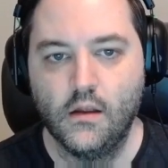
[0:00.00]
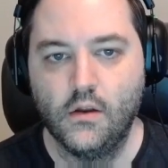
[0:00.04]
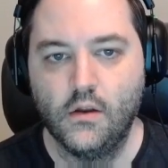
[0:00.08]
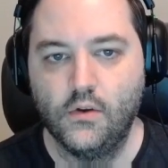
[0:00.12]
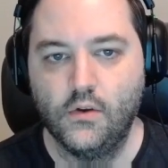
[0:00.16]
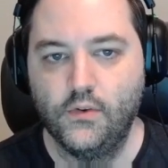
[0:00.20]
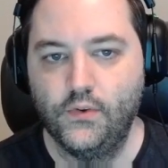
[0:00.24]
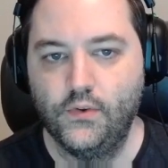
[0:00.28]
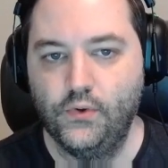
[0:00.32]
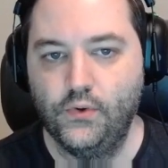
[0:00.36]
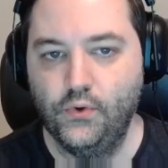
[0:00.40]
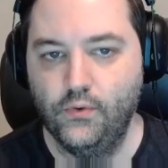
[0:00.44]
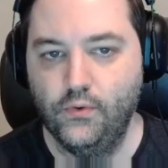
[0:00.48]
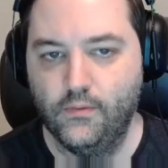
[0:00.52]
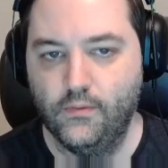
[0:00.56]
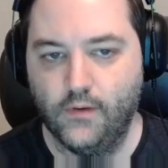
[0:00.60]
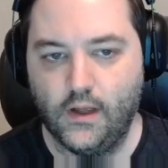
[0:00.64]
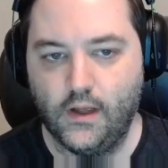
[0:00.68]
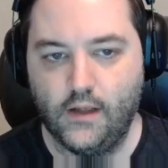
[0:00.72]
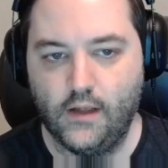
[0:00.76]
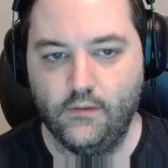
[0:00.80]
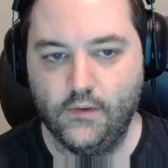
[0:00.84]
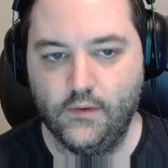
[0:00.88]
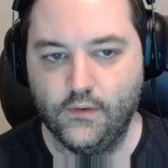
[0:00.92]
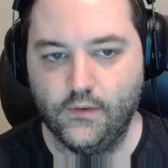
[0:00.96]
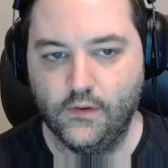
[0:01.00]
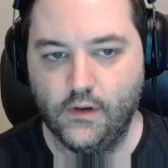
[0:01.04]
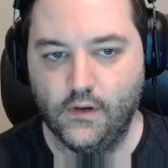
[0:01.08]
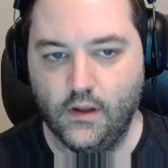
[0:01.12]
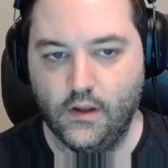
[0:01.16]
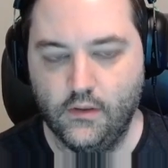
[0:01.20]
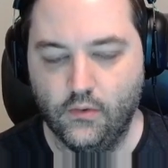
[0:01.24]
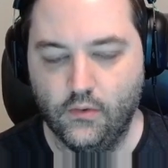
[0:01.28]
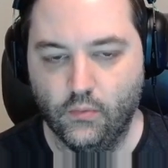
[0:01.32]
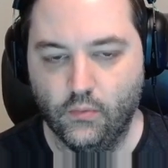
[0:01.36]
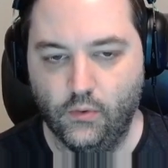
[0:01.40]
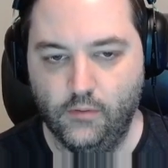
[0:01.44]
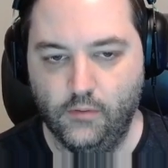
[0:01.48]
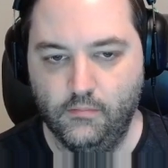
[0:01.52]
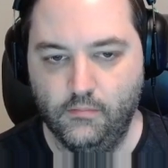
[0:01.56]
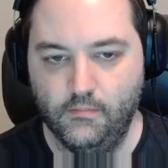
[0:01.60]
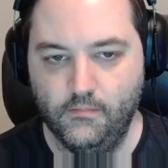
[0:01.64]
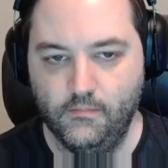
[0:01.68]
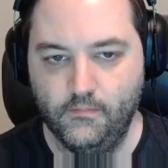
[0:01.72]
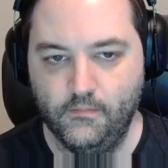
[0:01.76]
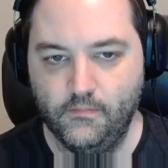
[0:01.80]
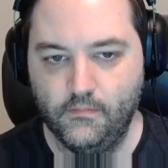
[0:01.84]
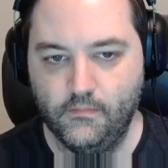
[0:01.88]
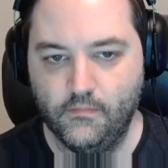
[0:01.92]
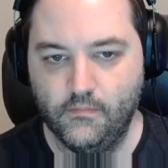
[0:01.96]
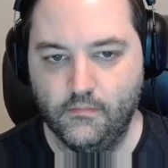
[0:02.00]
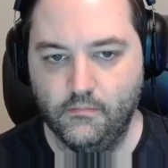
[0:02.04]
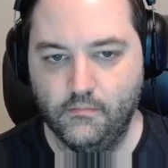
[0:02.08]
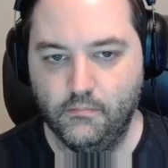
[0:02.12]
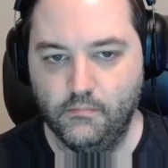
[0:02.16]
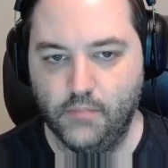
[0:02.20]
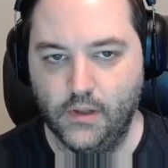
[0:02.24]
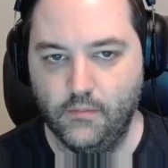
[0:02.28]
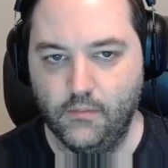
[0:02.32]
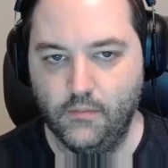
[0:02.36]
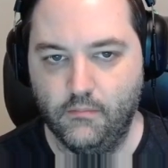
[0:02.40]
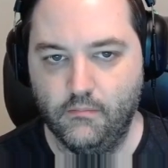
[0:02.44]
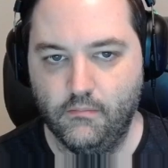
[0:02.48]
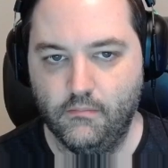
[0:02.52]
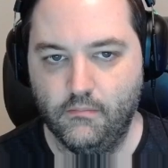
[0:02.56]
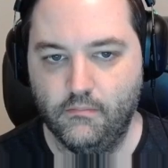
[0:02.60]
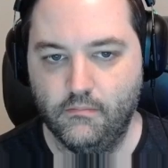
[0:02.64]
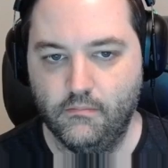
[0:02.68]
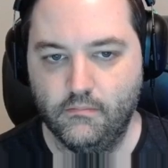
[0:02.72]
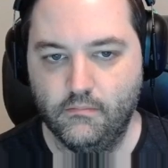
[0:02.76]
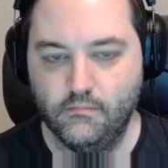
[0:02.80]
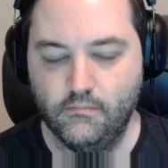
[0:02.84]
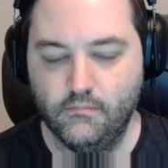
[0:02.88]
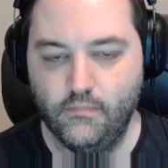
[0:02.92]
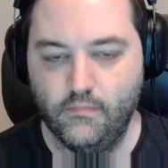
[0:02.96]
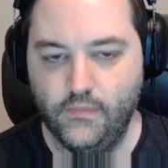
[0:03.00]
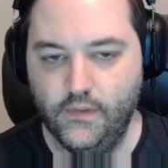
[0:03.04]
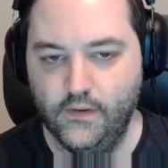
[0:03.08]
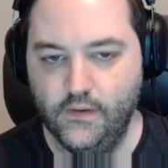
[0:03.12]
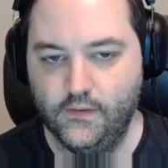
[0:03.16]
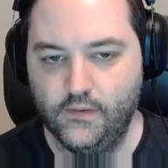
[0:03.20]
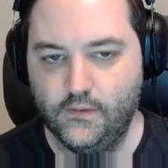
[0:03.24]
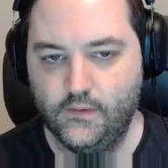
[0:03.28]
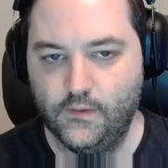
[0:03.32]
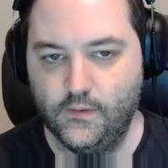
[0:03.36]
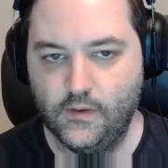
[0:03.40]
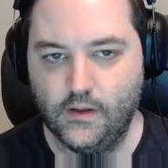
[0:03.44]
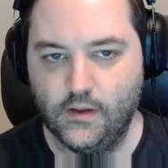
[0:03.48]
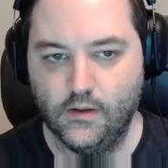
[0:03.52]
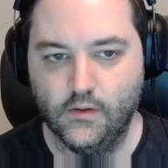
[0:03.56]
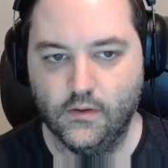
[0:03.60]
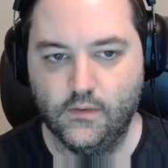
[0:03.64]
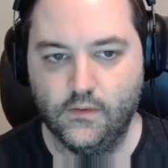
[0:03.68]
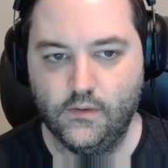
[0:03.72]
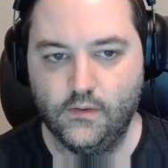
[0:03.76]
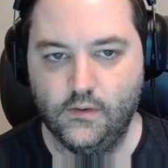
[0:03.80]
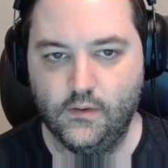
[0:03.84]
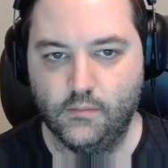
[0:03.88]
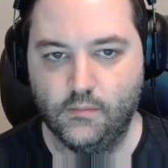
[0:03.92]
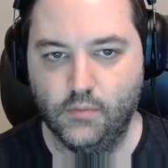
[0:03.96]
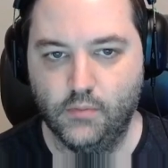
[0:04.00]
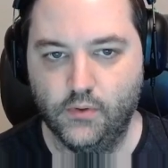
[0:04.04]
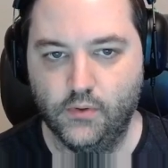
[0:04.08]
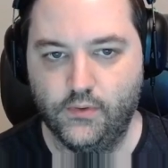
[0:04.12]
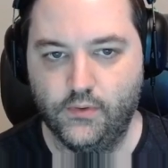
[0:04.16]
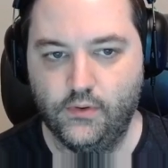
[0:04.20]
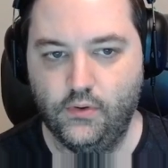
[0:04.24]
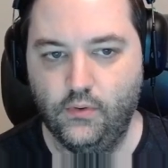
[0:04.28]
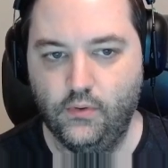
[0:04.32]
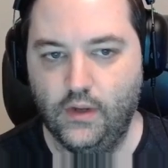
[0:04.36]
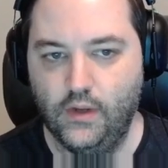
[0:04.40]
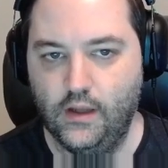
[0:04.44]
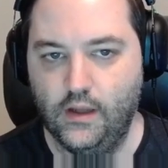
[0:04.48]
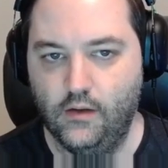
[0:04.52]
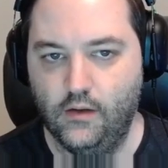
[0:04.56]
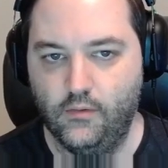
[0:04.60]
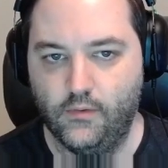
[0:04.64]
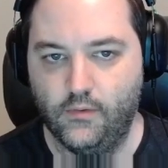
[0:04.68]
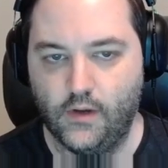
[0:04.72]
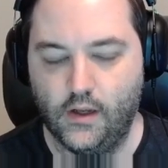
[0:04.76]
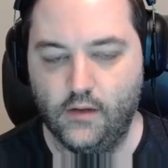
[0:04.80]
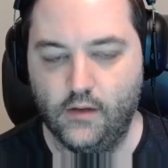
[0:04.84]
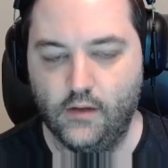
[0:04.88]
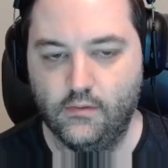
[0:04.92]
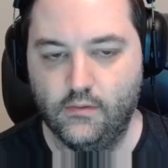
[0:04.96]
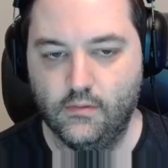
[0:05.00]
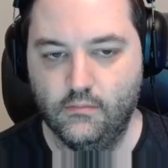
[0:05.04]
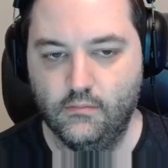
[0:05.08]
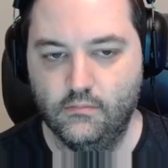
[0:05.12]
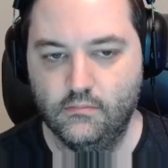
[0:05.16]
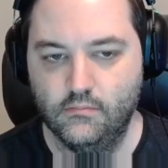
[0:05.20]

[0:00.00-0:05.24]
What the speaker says: 2, 5 is another one, but this cell sees both 2 and 5.